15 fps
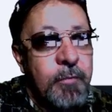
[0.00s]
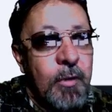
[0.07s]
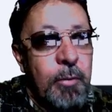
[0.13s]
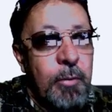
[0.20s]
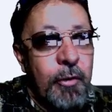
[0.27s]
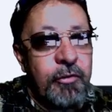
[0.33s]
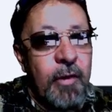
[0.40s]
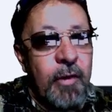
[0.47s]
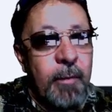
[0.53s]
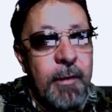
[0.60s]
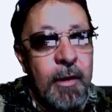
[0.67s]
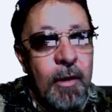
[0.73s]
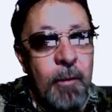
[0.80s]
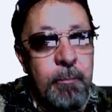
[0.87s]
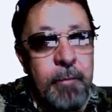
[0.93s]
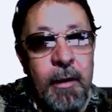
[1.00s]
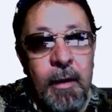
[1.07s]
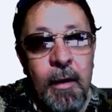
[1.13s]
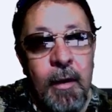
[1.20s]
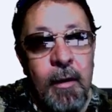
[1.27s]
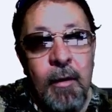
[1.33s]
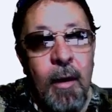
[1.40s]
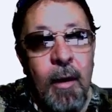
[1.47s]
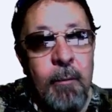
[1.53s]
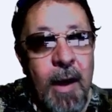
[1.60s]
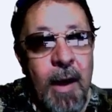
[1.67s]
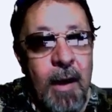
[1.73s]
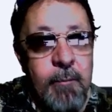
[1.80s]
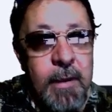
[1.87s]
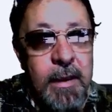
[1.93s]
put something up there
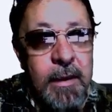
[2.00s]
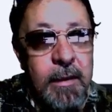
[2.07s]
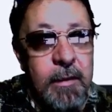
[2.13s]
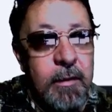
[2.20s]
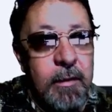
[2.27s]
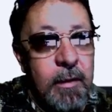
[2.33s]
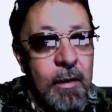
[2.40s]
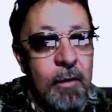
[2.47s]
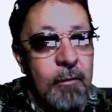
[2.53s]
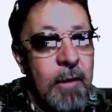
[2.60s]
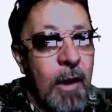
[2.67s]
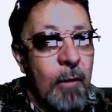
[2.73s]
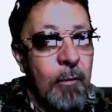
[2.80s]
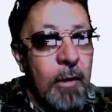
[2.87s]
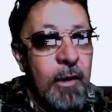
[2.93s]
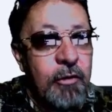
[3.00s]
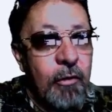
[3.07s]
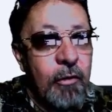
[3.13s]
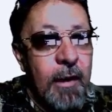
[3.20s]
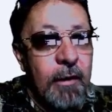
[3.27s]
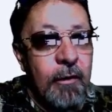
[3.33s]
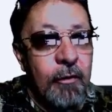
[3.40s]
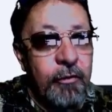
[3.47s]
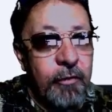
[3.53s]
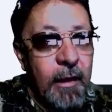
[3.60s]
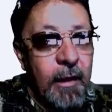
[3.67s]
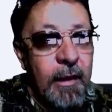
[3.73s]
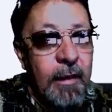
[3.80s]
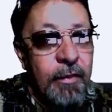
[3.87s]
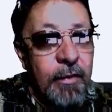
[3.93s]
about me. You know, not really trying to
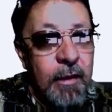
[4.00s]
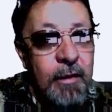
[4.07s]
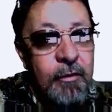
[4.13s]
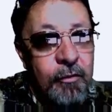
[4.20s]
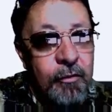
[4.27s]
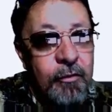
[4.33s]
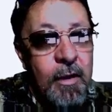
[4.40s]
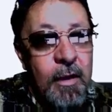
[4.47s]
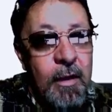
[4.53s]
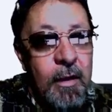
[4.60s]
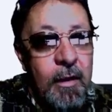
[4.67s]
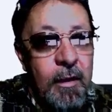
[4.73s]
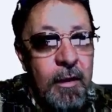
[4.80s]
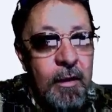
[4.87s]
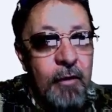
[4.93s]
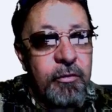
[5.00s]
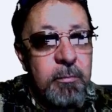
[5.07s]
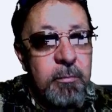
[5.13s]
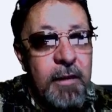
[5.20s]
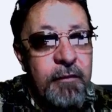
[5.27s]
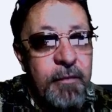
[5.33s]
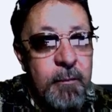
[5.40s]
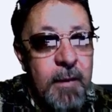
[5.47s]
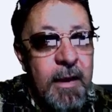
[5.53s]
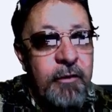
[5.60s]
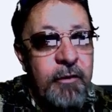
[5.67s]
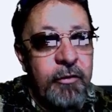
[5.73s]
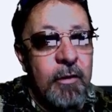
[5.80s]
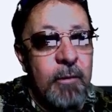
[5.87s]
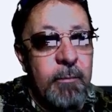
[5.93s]
sell anything, just, you know, some
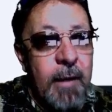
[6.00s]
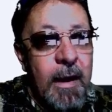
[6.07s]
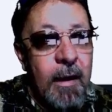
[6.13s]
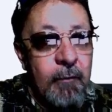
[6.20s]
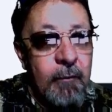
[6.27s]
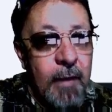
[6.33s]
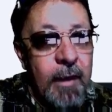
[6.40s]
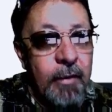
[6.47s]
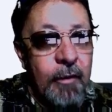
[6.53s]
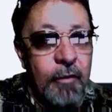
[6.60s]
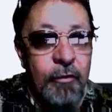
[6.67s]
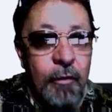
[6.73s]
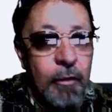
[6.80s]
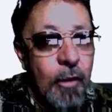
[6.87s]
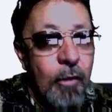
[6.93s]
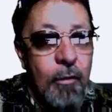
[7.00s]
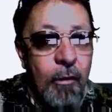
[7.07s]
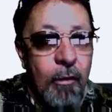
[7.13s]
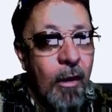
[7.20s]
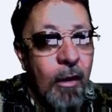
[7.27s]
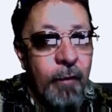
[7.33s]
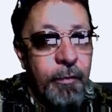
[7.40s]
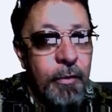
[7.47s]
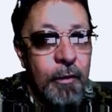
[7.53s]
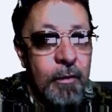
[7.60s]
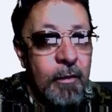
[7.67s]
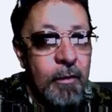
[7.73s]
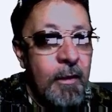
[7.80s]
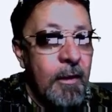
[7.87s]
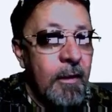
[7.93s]
information about, hey, there's a local
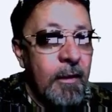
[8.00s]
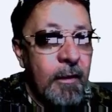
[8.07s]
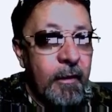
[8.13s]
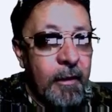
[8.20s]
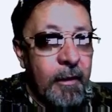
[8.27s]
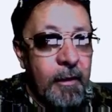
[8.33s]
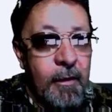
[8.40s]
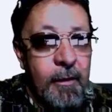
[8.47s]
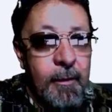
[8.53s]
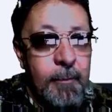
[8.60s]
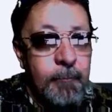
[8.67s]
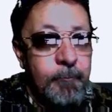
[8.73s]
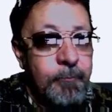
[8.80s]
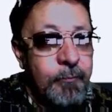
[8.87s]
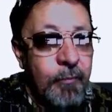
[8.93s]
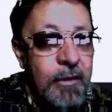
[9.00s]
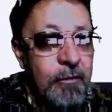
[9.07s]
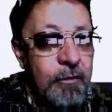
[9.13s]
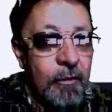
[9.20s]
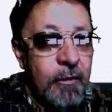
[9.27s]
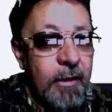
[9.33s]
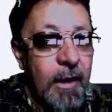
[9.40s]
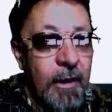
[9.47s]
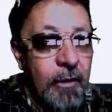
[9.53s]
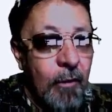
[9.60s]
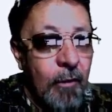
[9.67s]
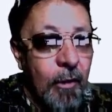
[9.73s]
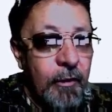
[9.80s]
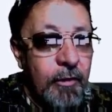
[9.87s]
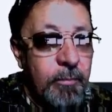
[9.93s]
author. He's learned how to do
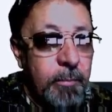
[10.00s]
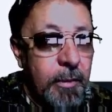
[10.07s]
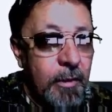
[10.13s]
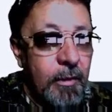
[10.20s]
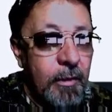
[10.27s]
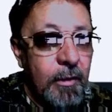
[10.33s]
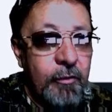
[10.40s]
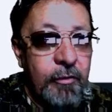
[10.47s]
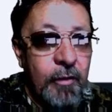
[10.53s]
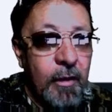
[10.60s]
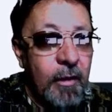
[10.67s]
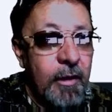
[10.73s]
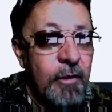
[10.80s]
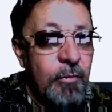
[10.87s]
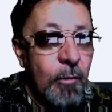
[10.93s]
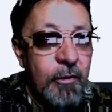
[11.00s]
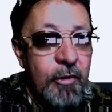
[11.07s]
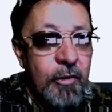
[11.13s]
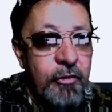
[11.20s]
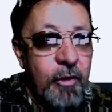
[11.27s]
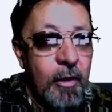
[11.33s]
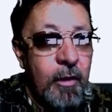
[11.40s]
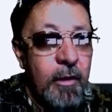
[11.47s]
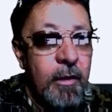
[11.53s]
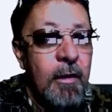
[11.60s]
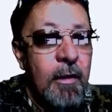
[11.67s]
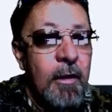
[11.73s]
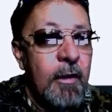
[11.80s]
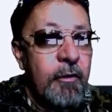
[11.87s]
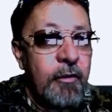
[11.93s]
all these books. He's wanting to
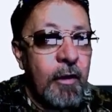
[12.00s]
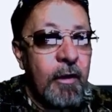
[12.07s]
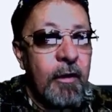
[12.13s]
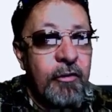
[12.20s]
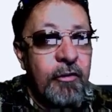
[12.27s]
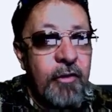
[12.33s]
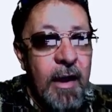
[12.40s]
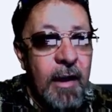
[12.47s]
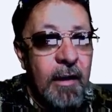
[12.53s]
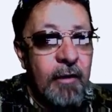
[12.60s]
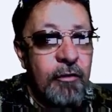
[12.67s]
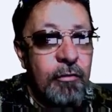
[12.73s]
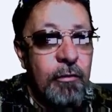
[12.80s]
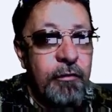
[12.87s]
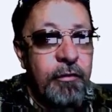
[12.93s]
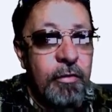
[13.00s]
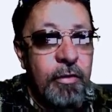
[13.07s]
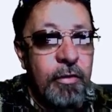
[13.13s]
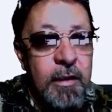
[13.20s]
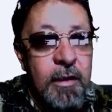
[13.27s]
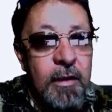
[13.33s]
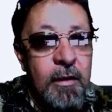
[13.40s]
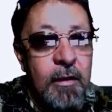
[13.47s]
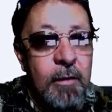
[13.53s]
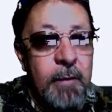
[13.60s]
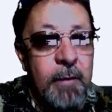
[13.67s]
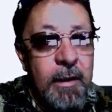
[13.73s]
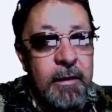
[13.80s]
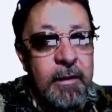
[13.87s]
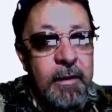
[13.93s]
share his talents with them
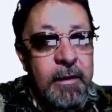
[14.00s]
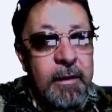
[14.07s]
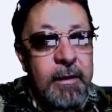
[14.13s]
and,